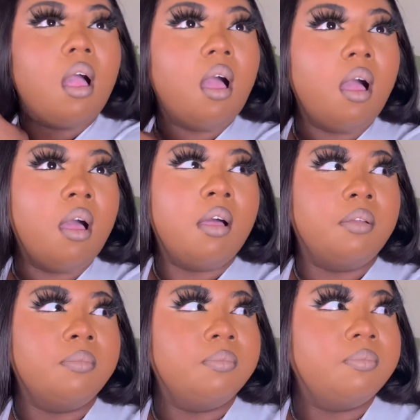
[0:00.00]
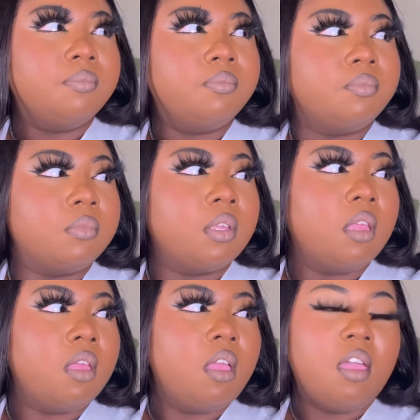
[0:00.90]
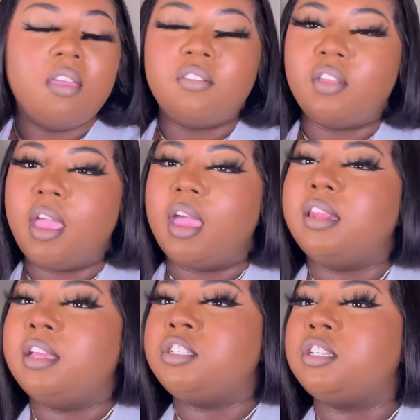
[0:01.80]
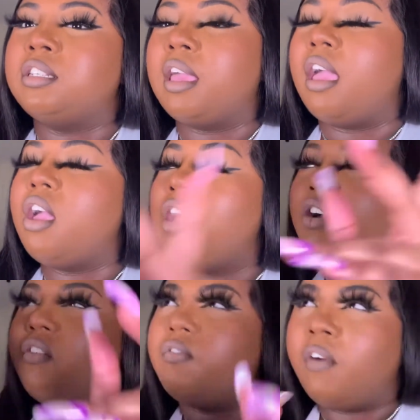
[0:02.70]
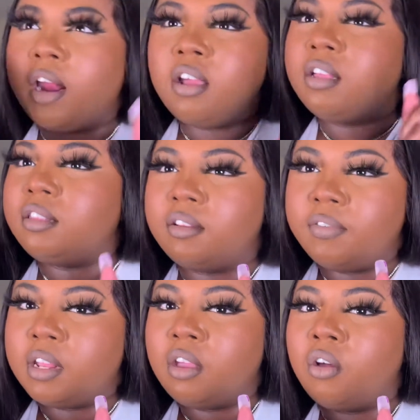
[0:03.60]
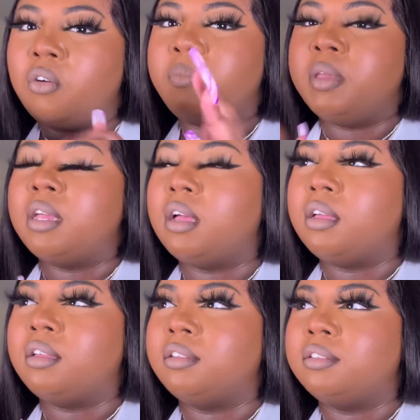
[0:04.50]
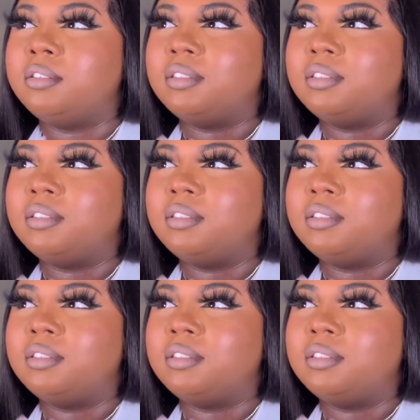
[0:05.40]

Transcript: So yeah, let's just get right on into the video, because